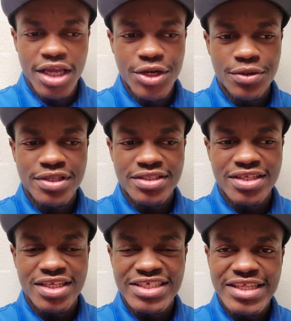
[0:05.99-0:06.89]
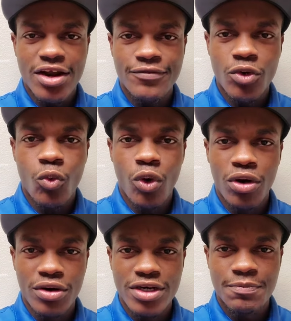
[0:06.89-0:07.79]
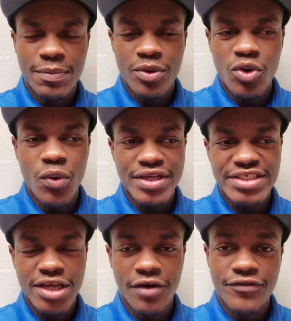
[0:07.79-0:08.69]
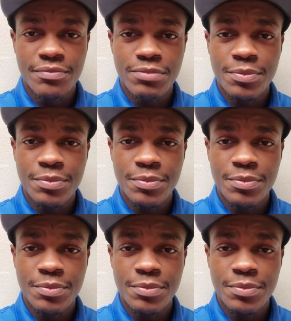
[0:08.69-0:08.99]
You know, the state of the world, people who are suffering,